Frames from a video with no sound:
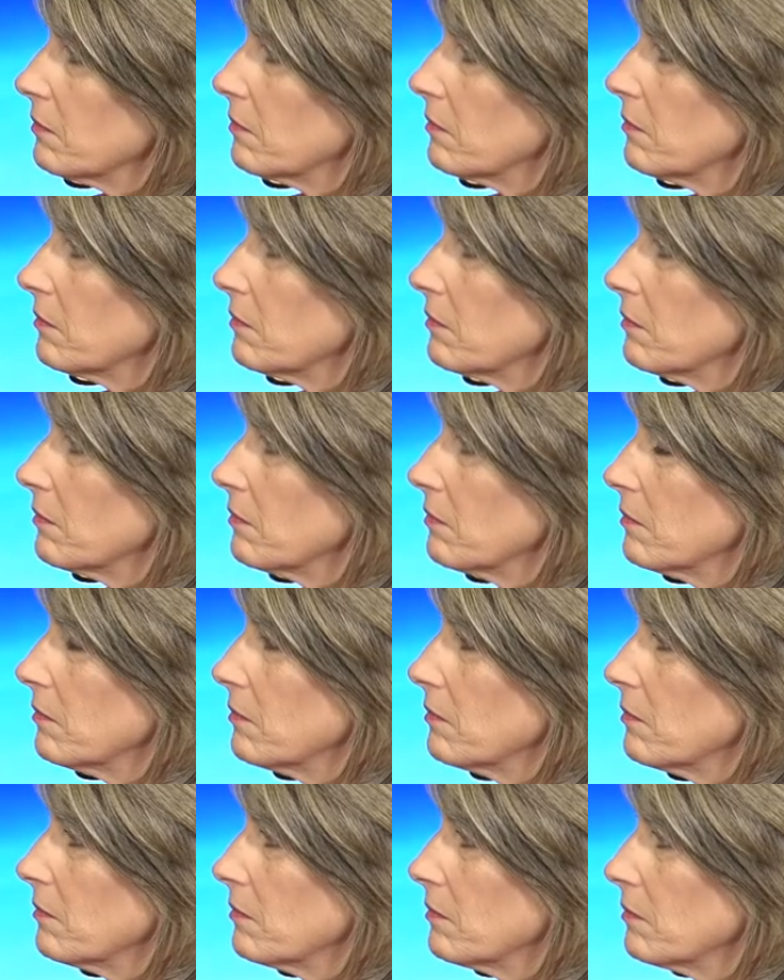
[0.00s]

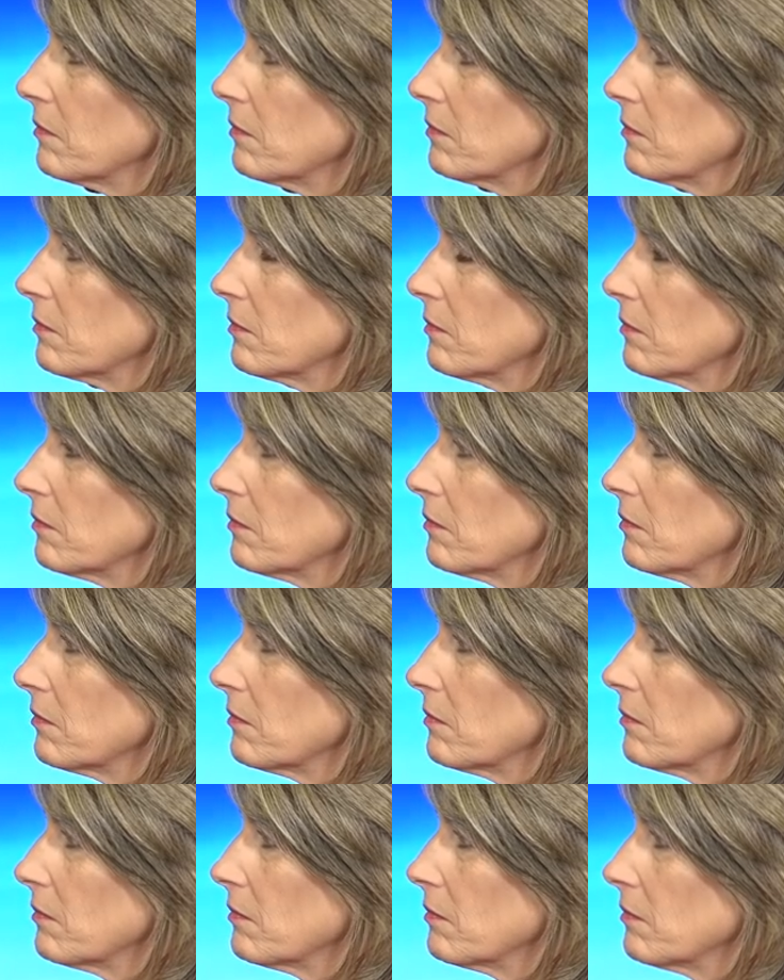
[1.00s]

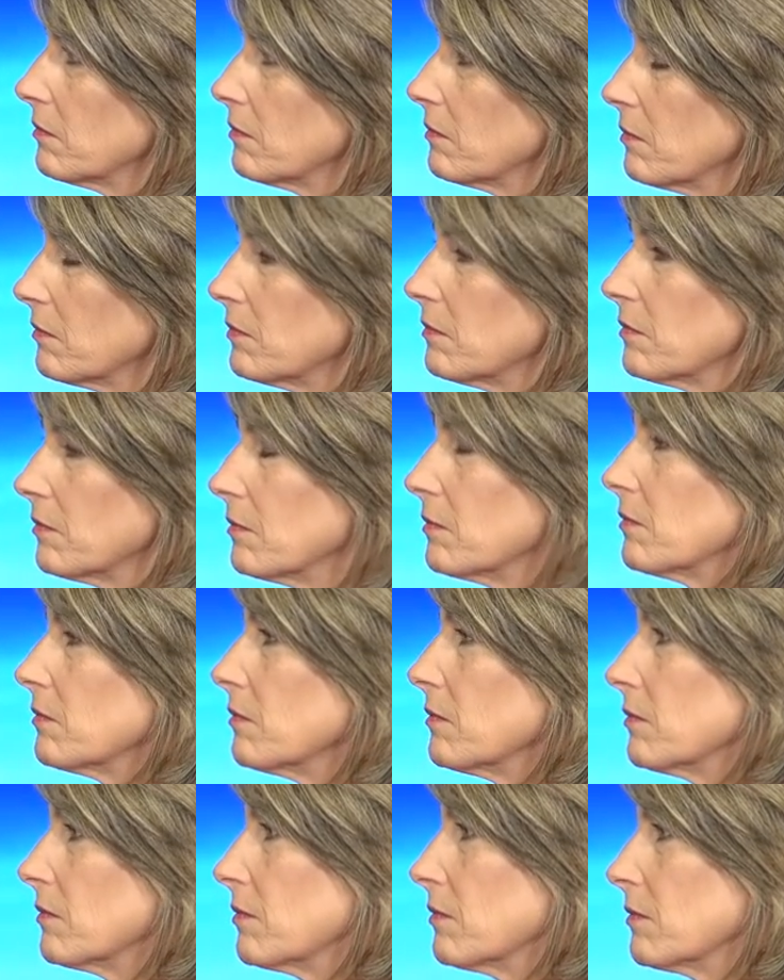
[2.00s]

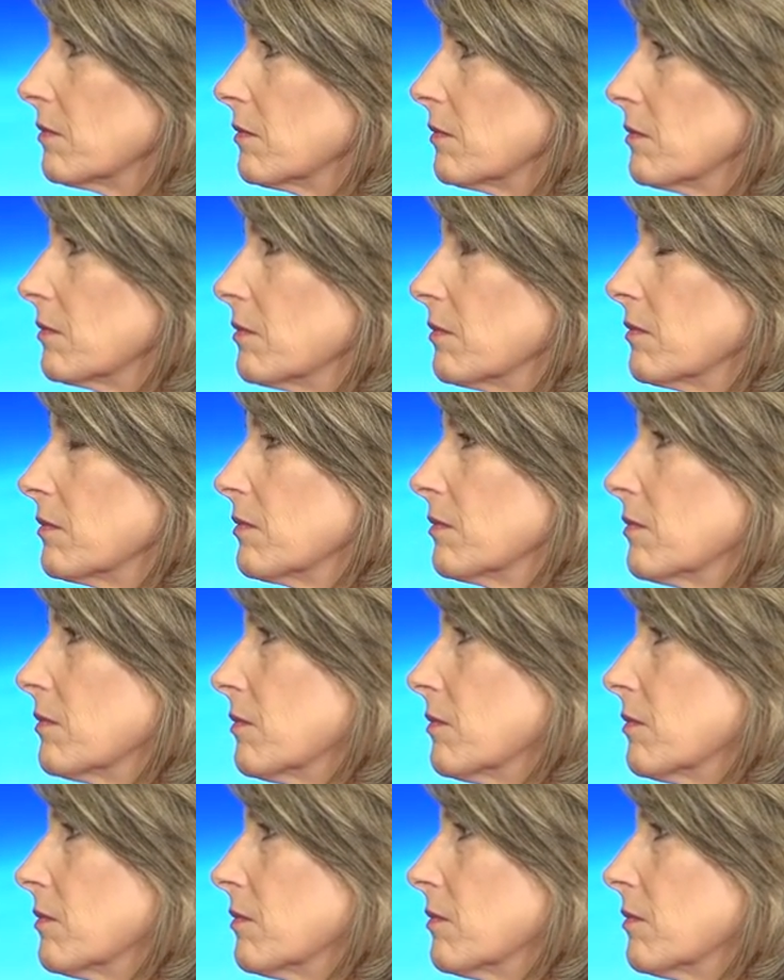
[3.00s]
The person shown says nothing.